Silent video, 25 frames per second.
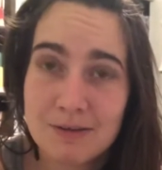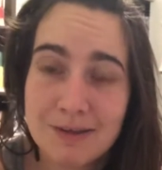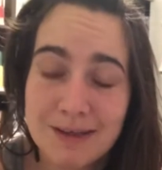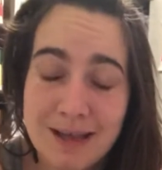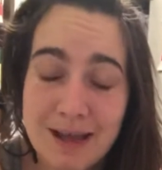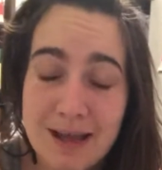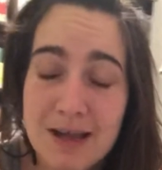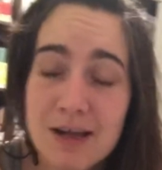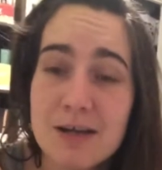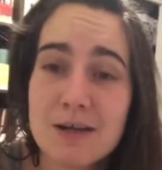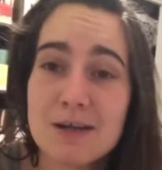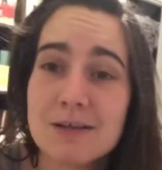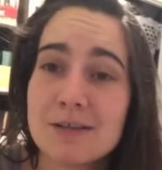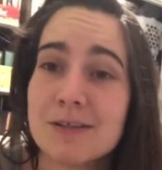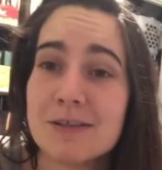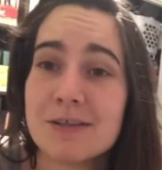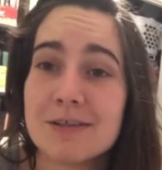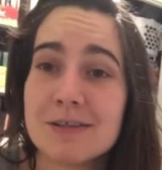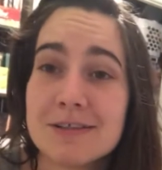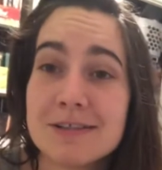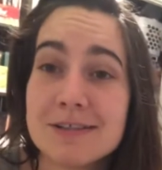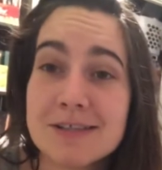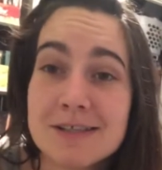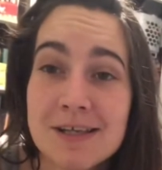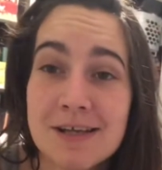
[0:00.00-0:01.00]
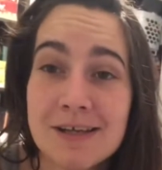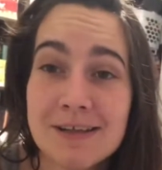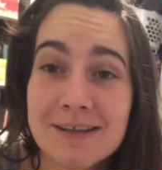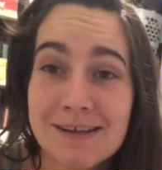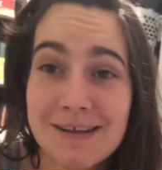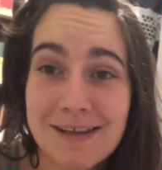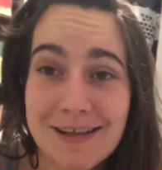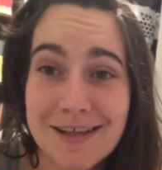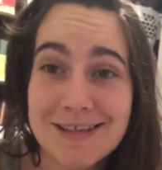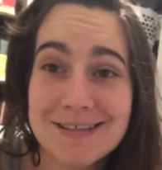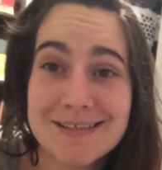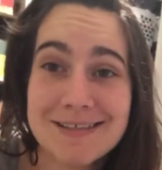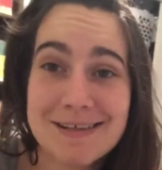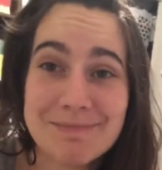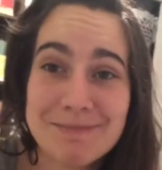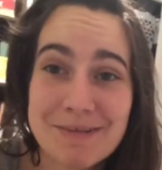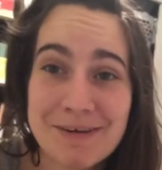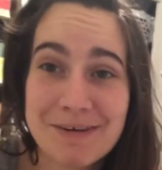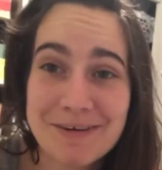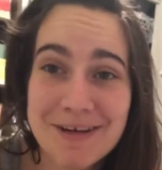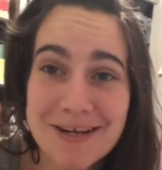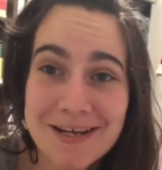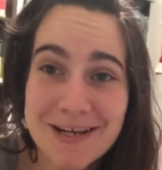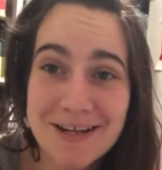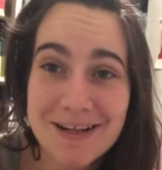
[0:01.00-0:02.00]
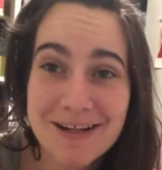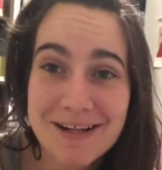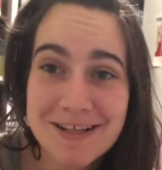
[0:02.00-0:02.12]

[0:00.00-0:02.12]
characters the last time I read it.